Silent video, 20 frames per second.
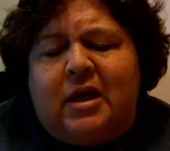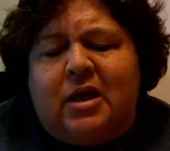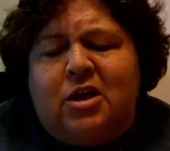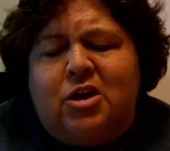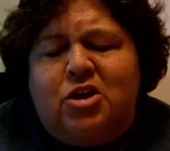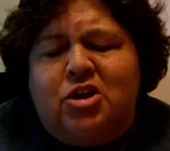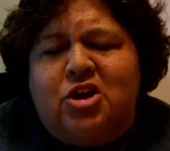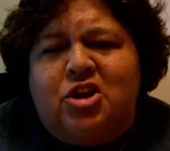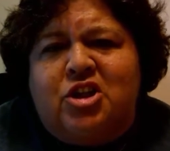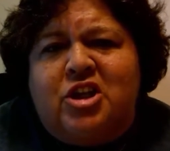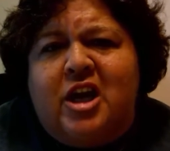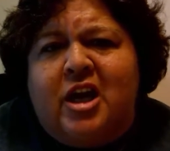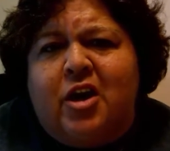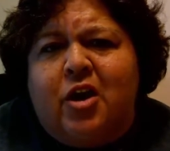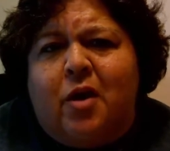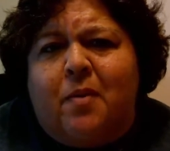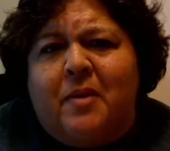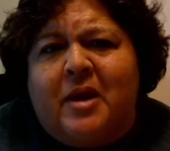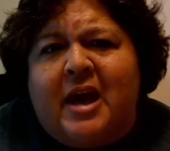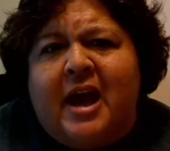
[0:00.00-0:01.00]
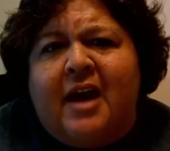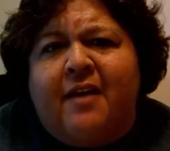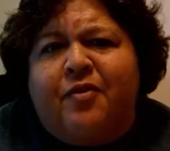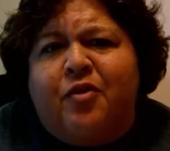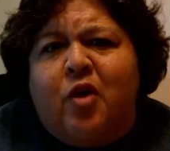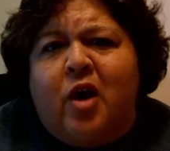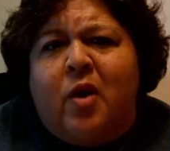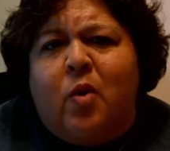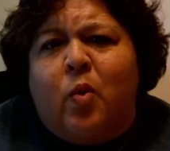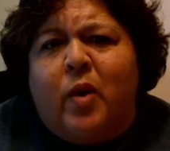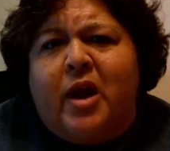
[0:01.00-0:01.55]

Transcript: to check on me after I went